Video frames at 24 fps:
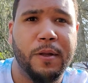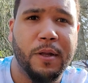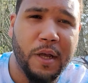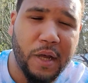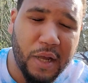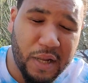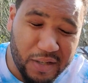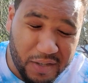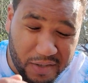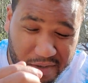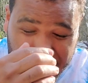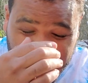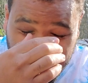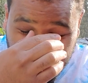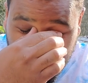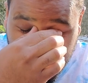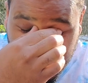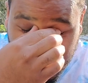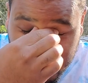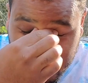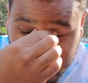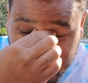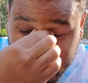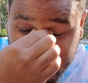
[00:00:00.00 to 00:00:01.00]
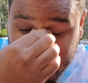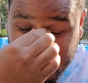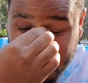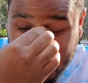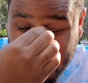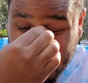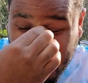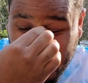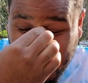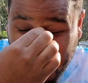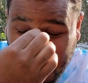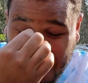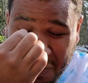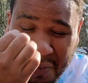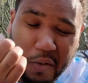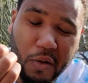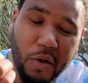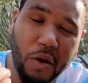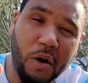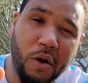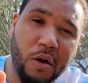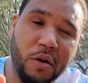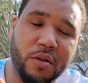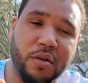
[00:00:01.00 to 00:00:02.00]
And so
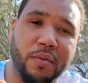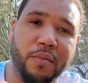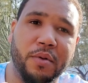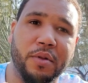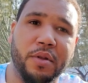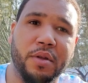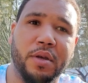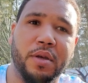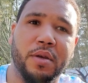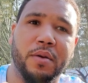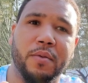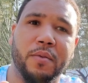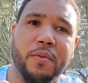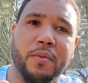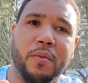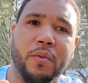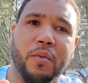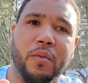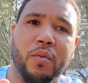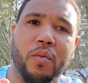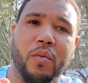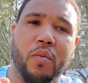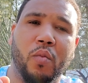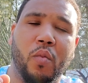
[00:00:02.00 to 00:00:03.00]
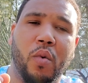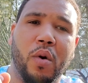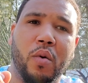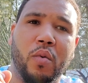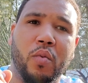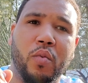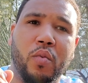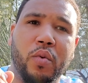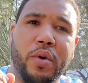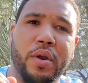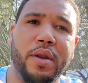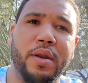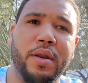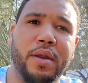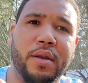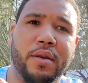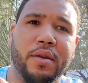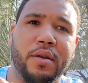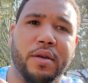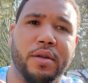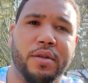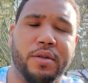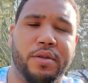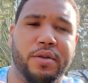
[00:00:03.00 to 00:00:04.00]
ultimately, what we need
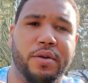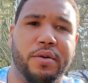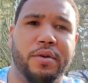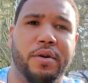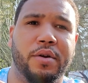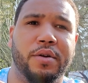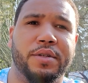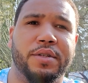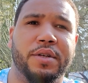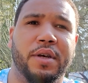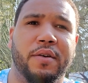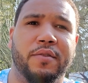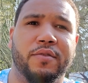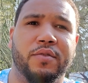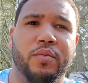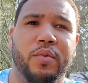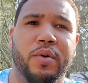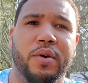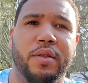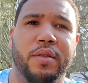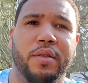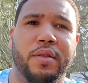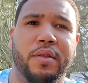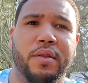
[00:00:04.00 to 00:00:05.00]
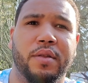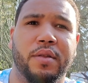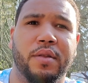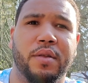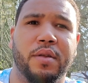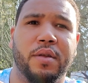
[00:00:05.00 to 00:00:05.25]
to concern ourselves with